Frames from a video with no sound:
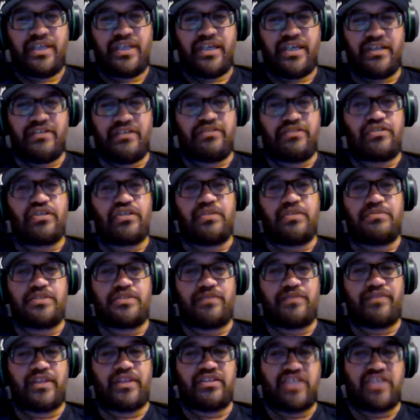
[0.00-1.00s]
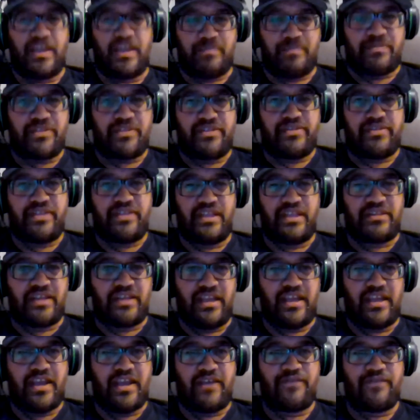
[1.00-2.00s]
And in terms of the depth that
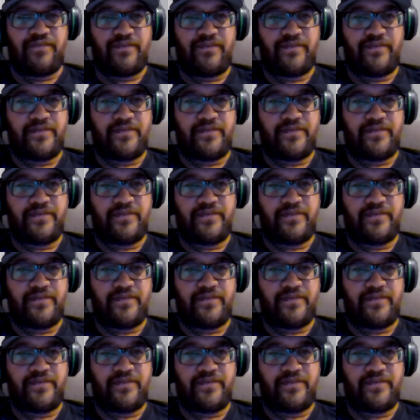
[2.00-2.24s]
they have,